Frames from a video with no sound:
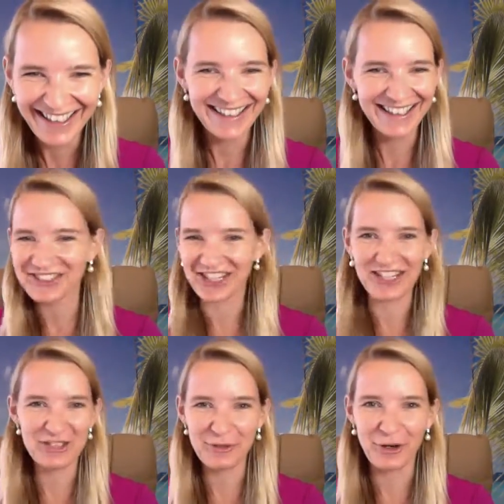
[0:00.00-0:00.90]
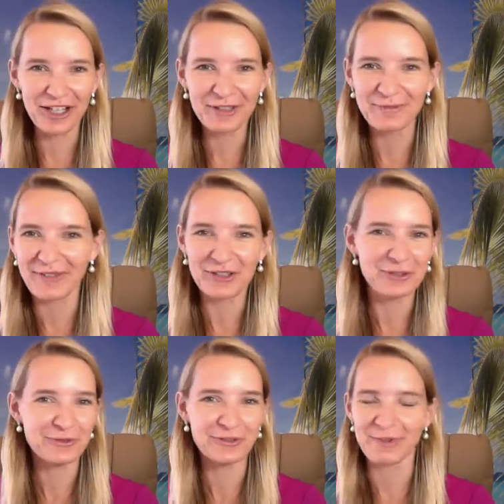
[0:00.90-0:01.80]
Let's change the world. We have a
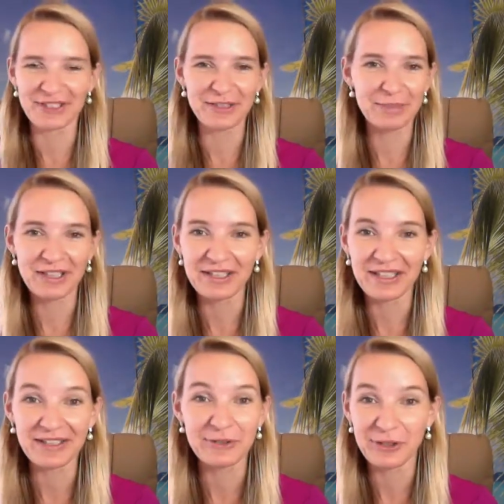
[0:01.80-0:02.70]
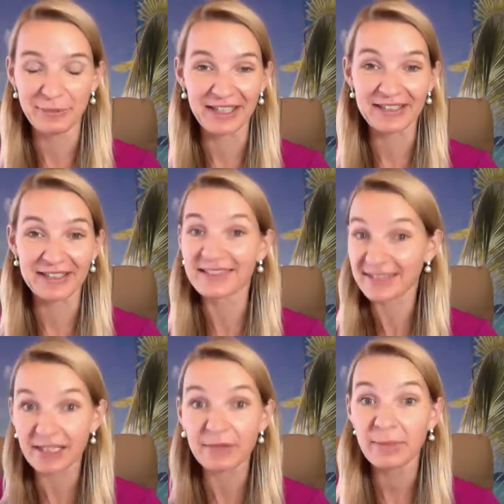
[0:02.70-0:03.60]
huge responsibility to humanity. That's
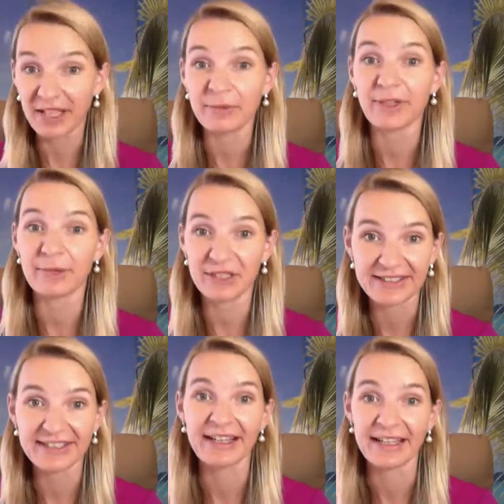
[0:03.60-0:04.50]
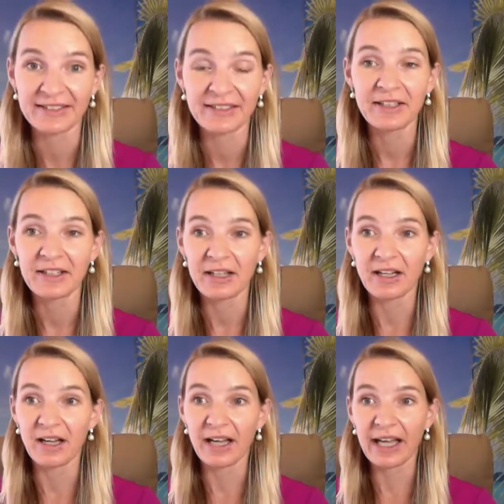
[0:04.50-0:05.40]
literally, by the way, what he said.
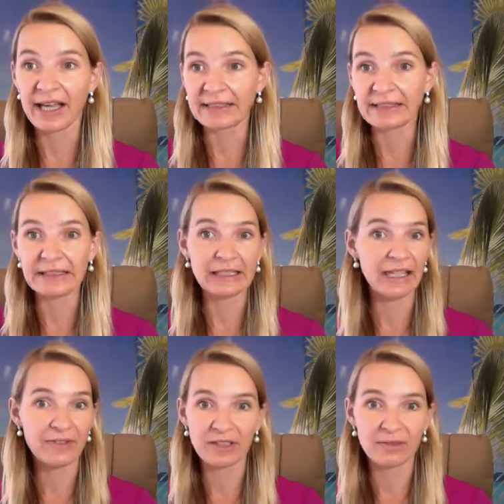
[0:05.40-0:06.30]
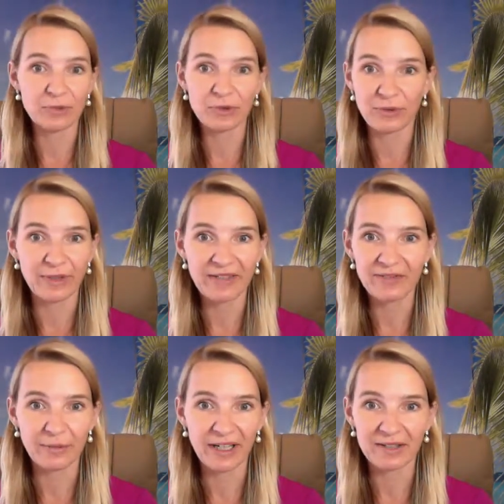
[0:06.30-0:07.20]
And he never moved away
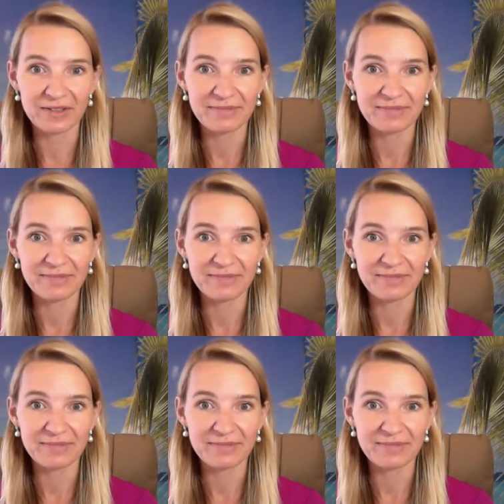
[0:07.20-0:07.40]
from that.